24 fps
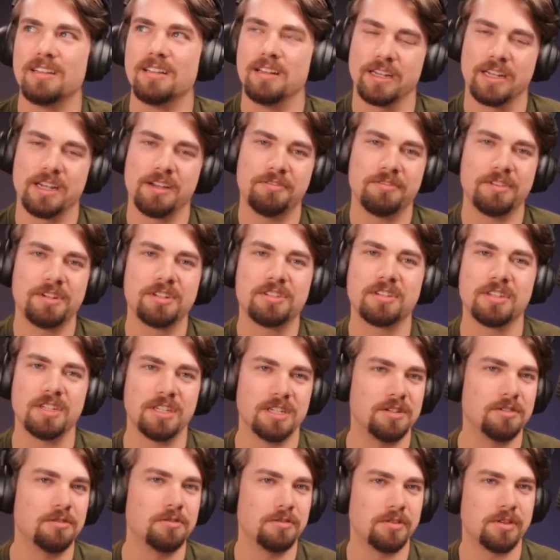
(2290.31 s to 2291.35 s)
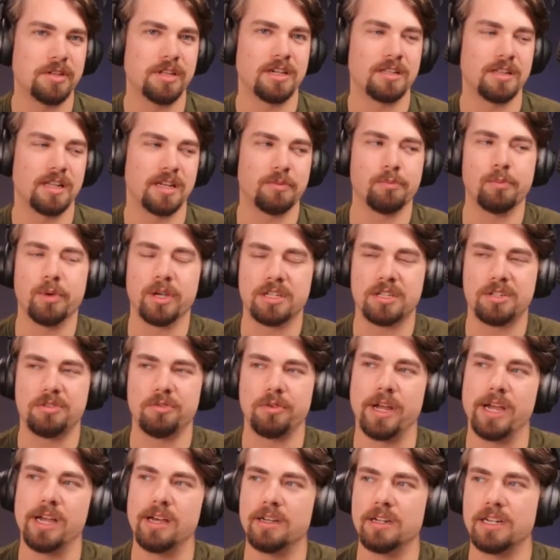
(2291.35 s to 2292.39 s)
Like, I eventually do think like mixed
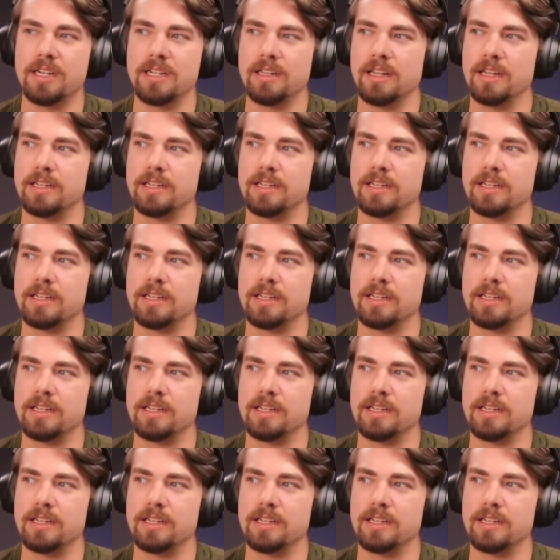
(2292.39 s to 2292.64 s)
reality,